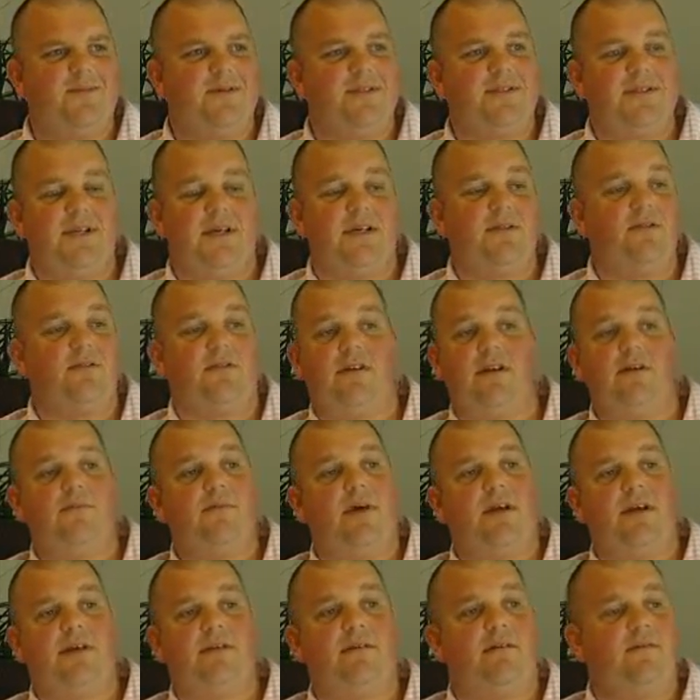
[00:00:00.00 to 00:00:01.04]
But look, I
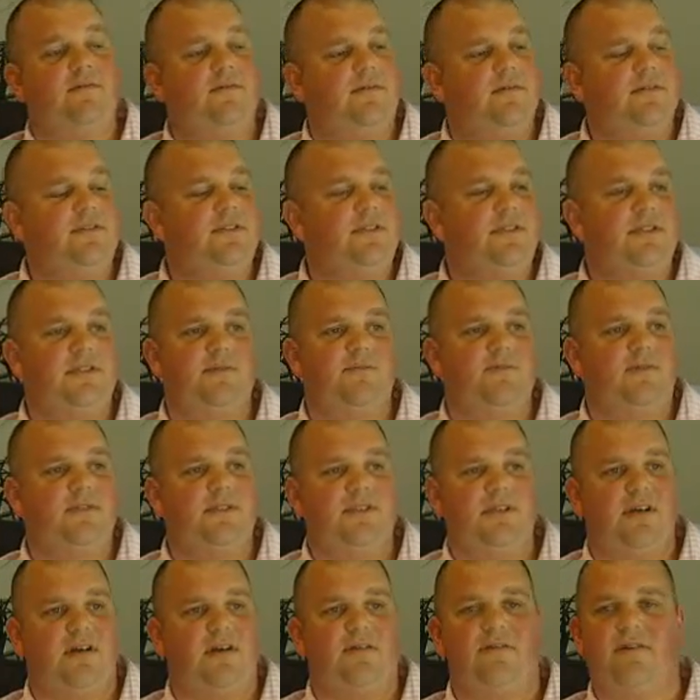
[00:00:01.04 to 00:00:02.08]
didn't make an offer. I just said,
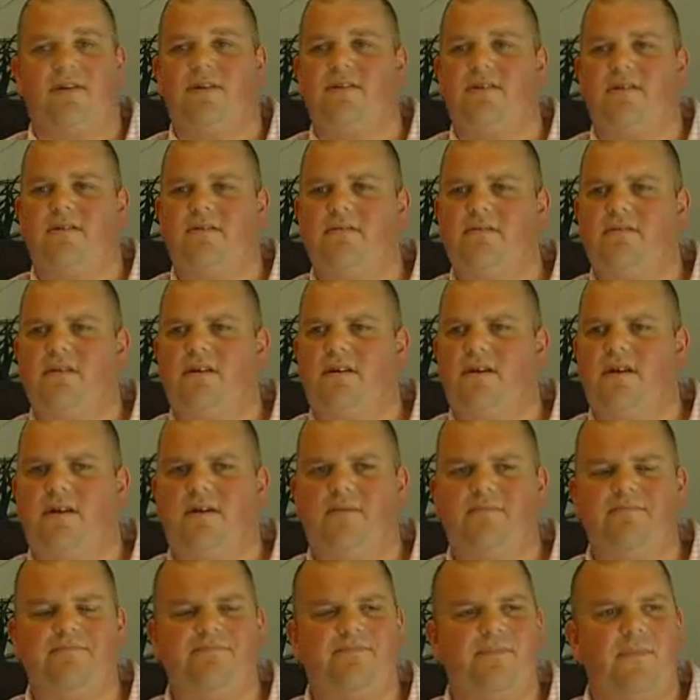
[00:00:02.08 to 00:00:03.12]
"What's your hurry?"
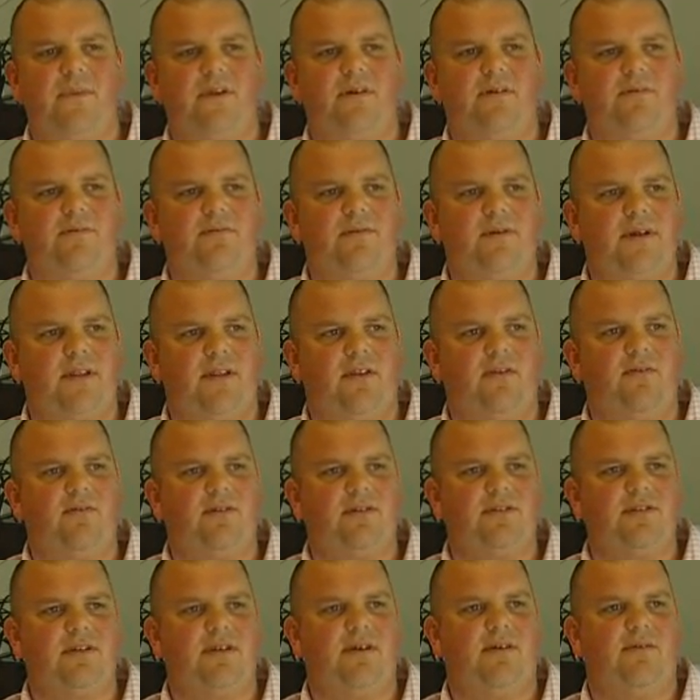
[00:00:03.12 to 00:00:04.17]
The
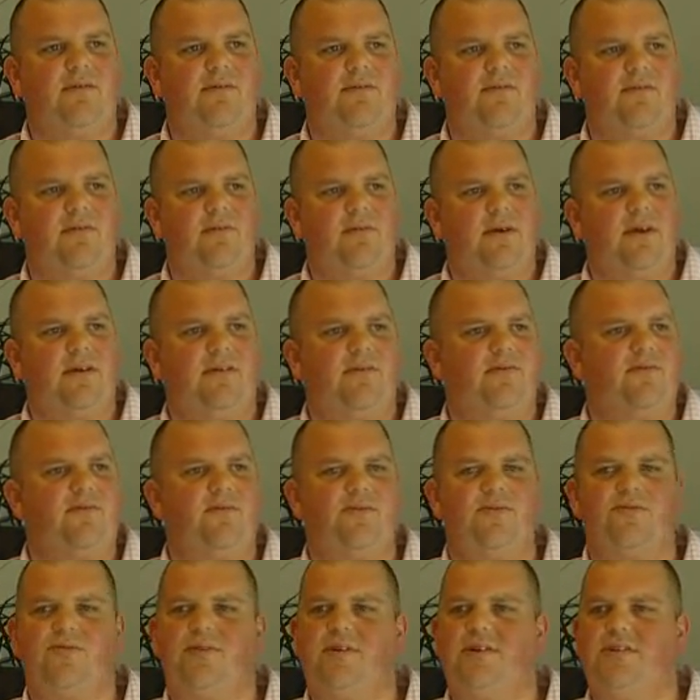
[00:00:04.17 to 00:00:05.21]
Knights are we're going
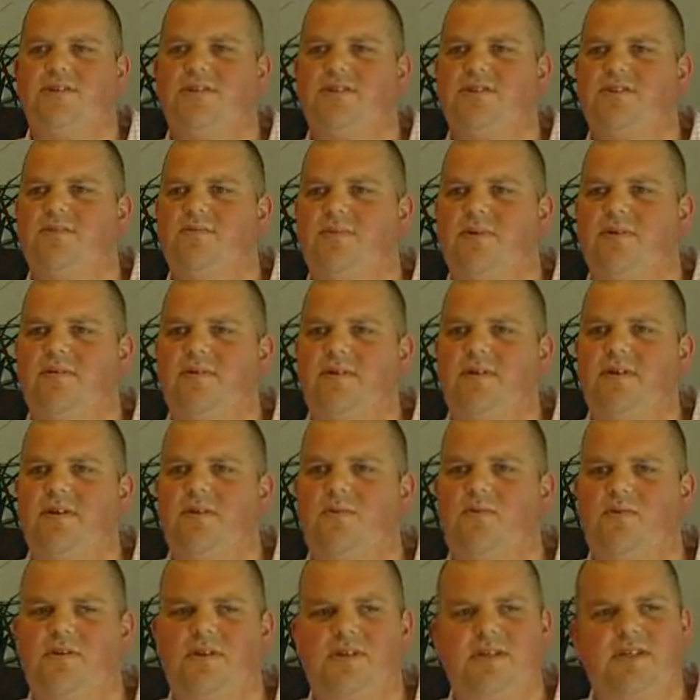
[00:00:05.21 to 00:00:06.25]
through a transition period. You
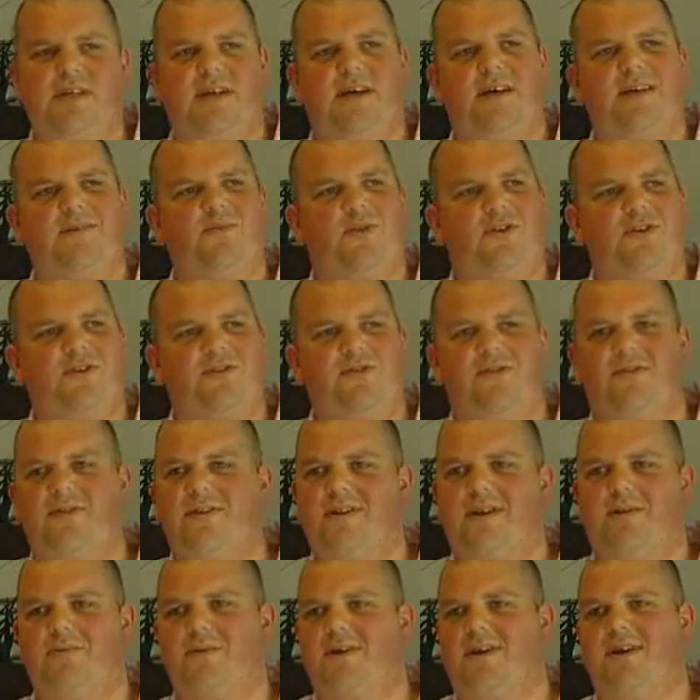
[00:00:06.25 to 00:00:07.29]
know, what are you gaining by
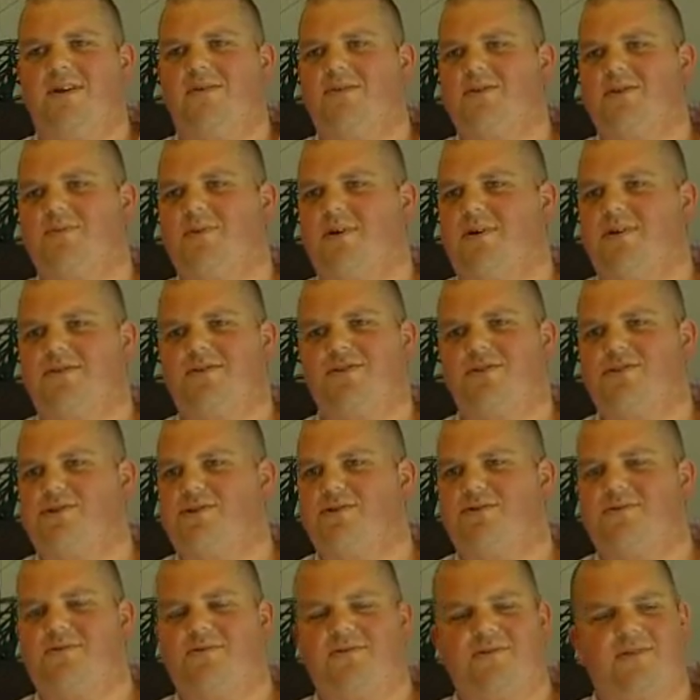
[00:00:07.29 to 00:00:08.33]
signing up now as opposed to
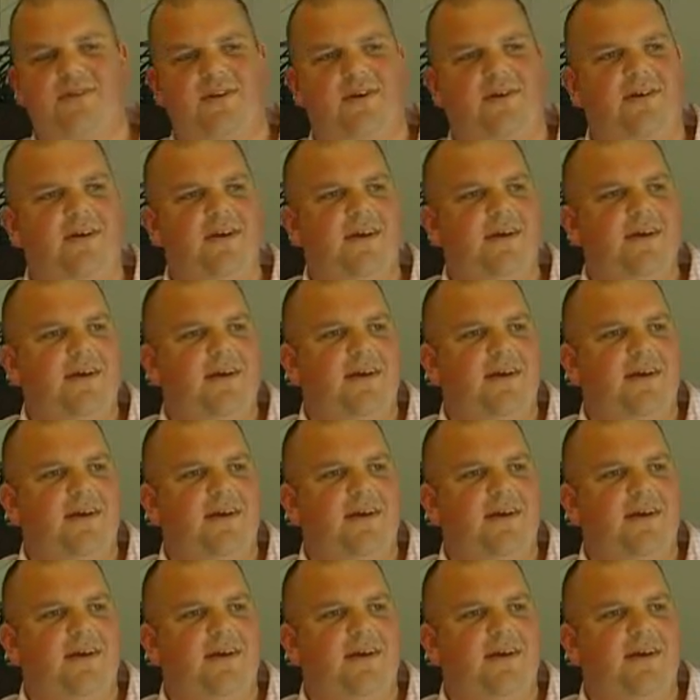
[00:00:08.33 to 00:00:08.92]
June? So,